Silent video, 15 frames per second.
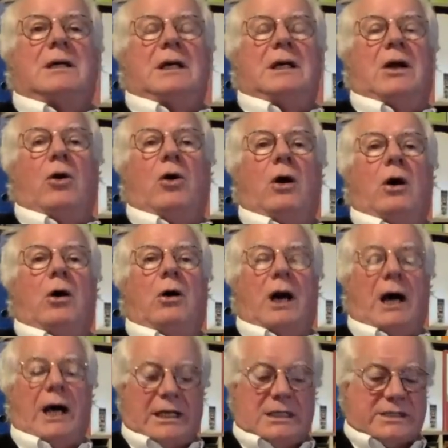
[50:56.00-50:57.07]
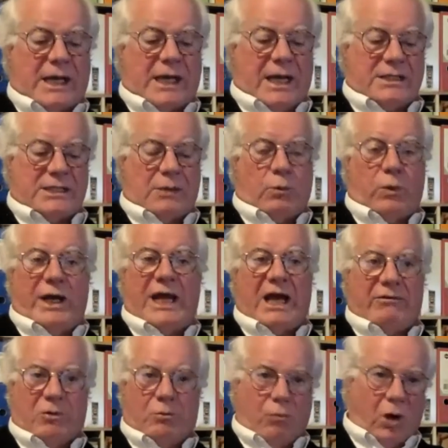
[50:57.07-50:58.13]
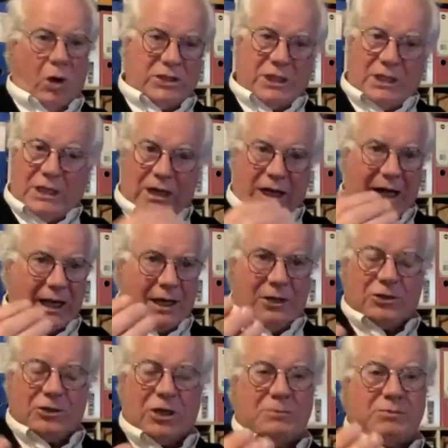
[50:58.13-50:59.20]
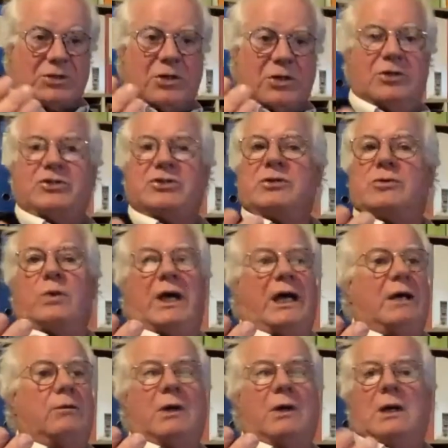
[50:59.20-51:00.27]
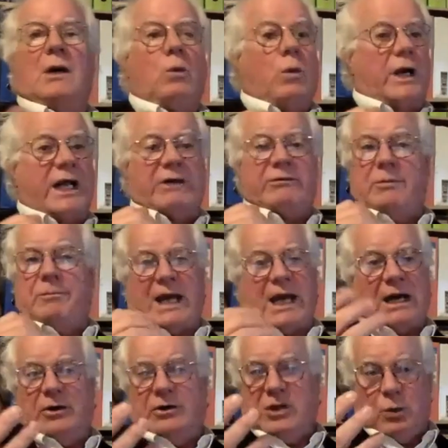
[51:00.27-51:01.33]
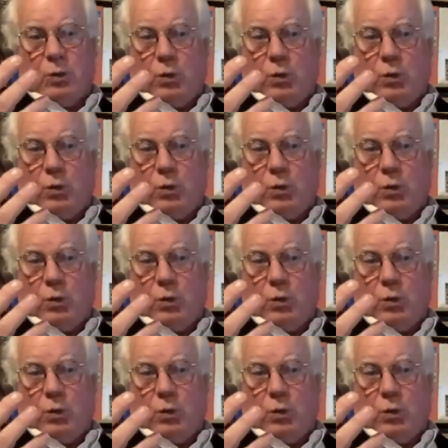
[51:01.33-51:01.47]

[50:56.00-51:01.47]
you know, all, I can say is that we have a modular Lego type solution where whatever power you